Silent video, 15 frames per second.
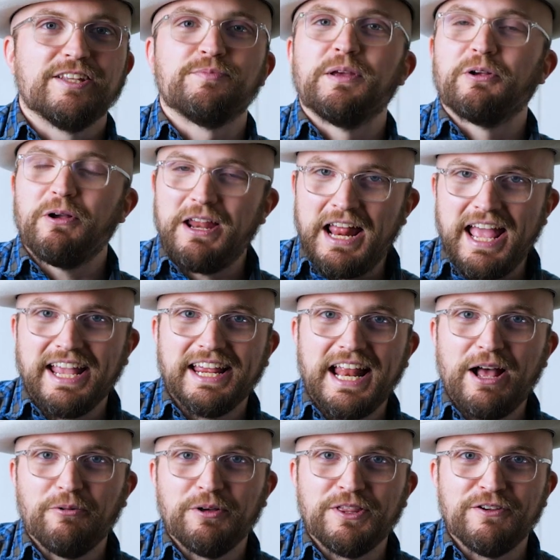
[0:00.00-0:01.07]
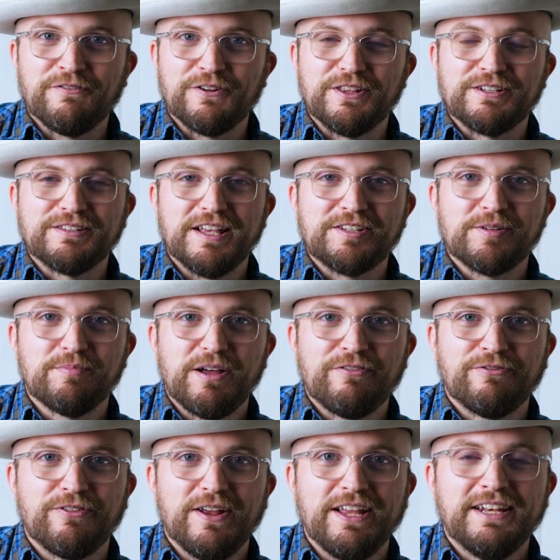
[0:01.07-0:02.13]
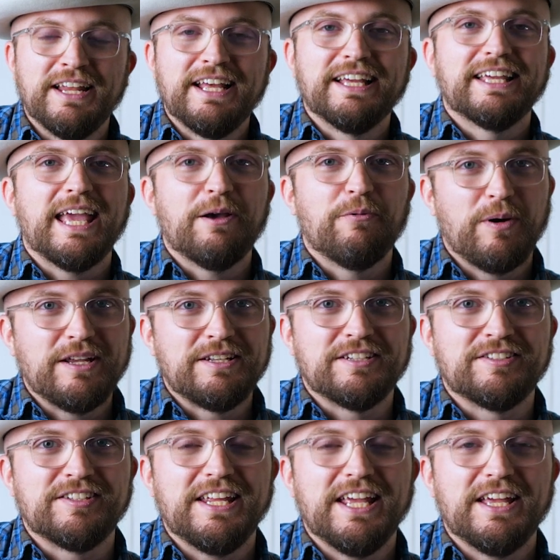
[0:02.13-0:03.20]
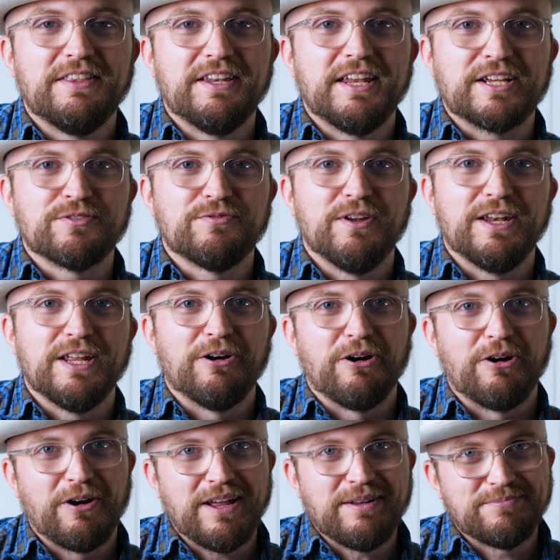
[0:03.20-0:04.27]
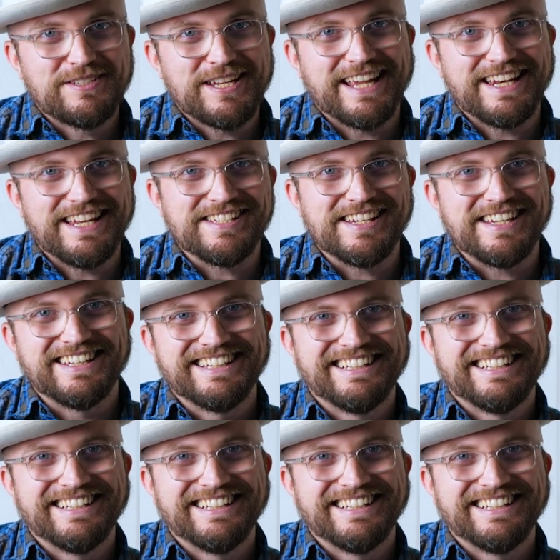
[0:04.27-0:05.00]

It's been great hanging out with you for this lesson, my friend. Can't wait to see you in the next video, all right? Take it easy.